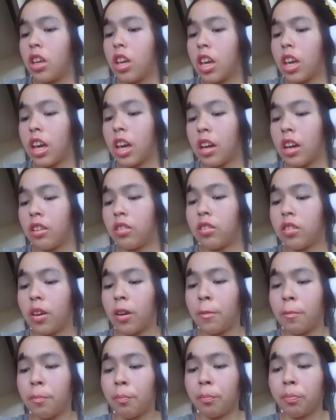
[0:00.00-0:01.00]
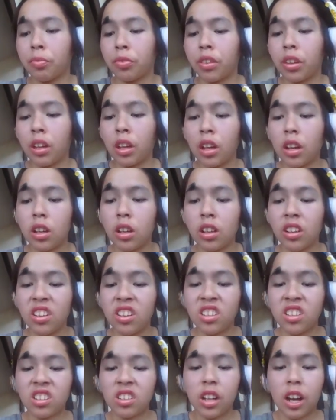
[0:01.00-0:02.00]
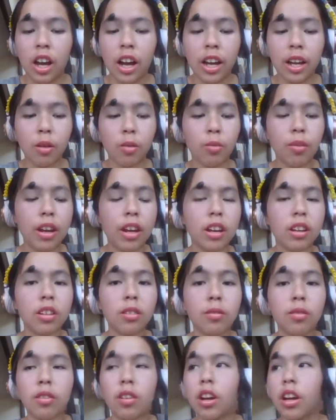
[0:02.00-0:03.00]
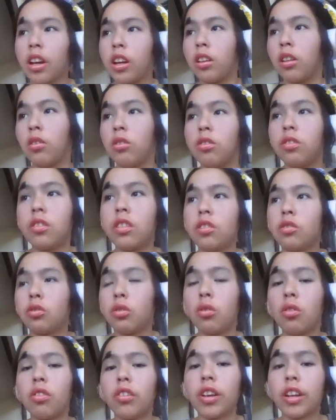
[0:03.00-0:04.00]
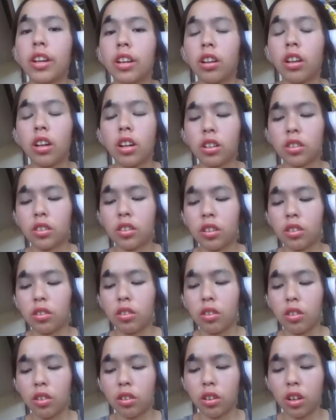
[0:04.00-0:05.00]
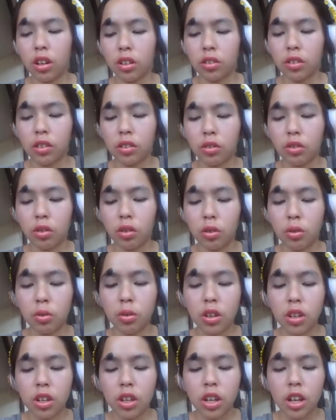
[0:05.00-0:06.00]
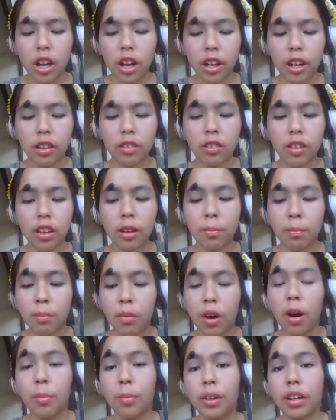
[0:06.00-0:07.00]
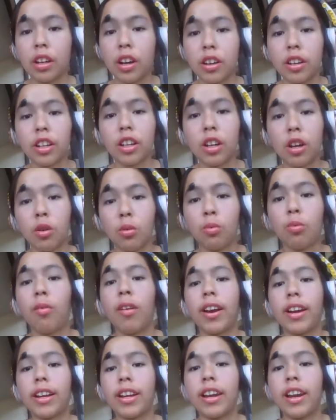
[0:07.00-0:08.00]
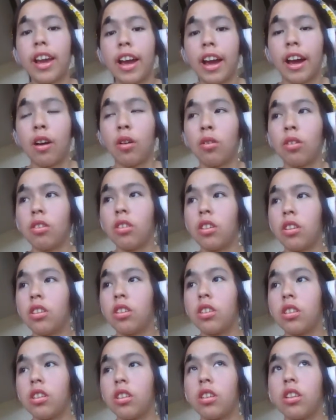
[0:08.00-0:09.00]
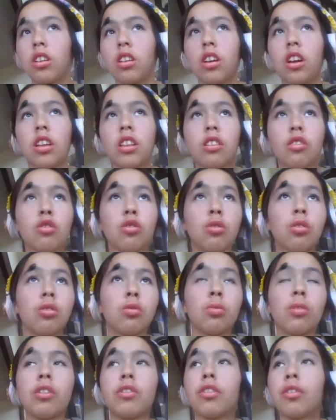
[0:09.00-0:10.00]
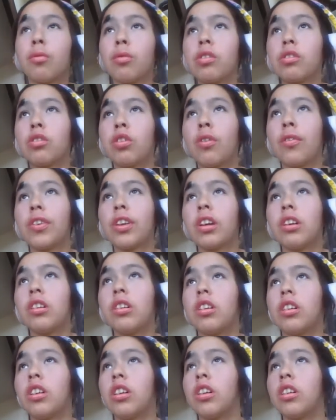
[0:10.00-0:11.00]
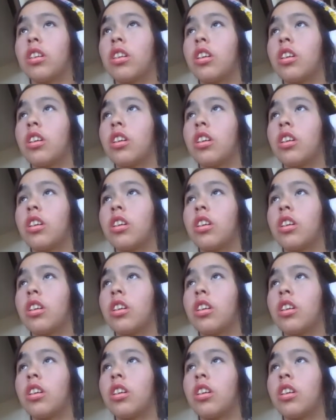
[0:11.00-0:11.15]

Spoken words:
And I closed the door and locked it too, and I said, "Mom, we gotta go right now." And then she was wondering what's going on.